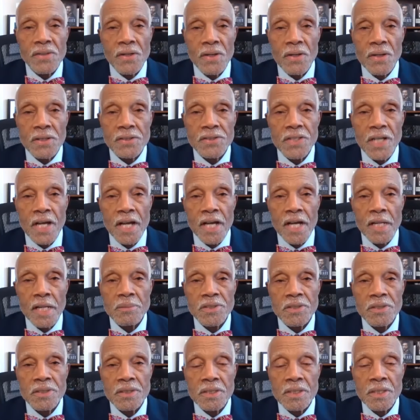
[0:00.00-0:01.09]
at all
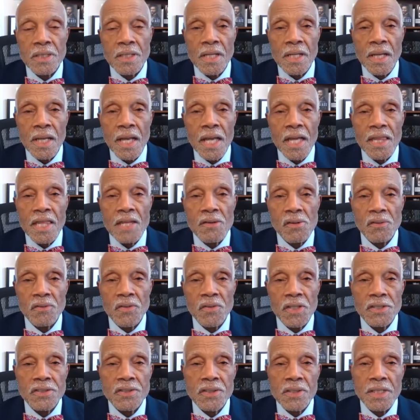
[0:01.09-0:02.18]
times. And there were
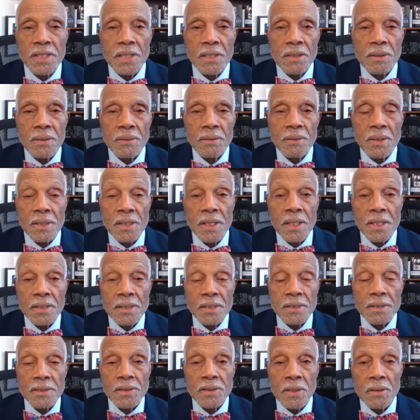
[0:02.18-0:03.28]
virtually no gun
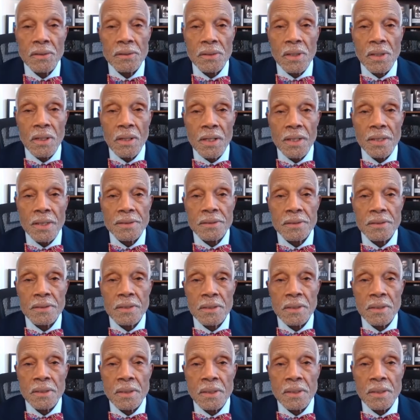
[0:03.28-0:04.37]
control laws.
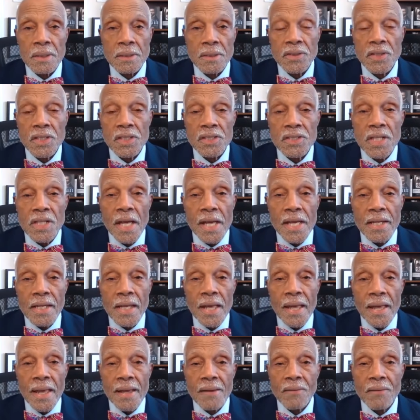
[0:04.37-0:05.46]
You just had to
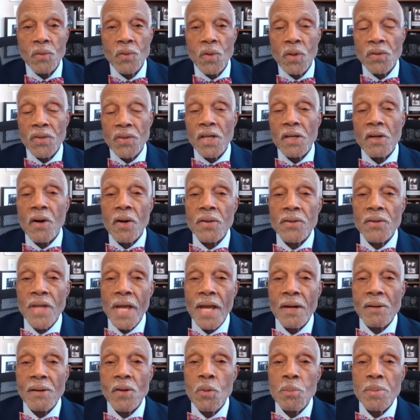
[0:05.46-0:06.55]
have what they call
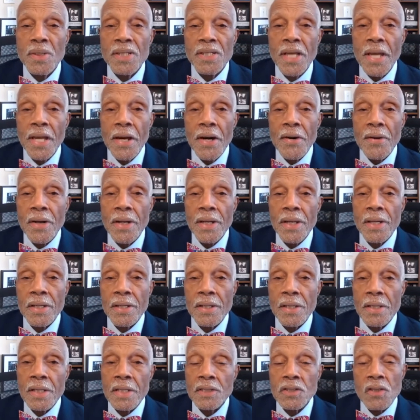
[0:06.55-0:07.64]
now open carry.
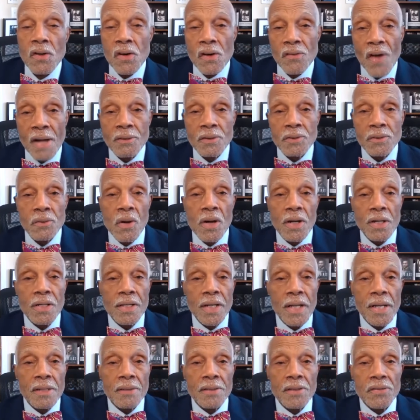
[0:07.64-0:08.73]
So if I was walking
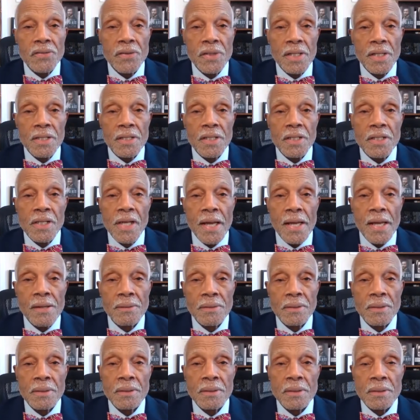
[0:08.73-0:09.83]
down the street in the
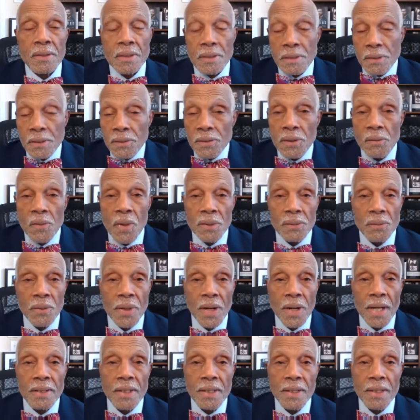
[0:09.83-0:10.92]
town, including the one where
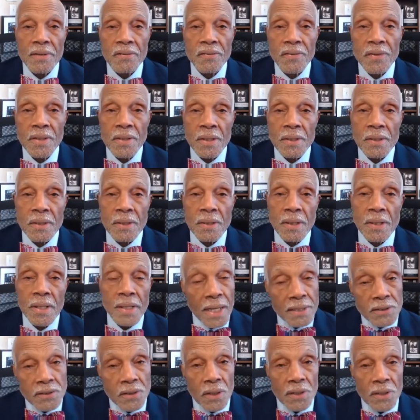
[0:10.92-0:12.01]
I lived, and
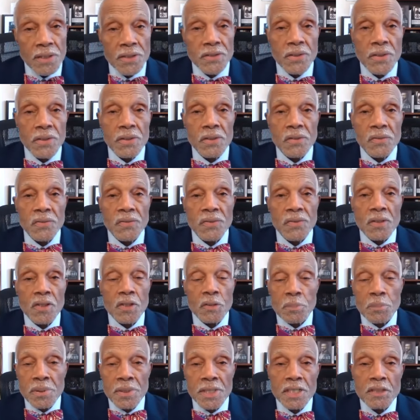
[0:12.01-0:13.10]
I saw the sheriff
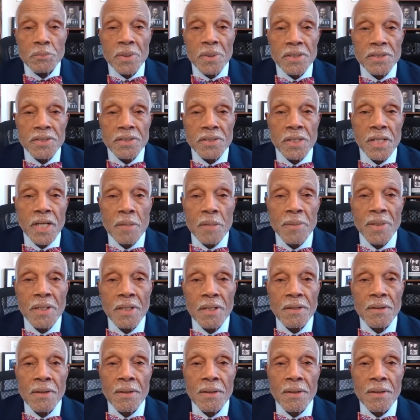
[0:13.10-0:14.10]
or police person coming,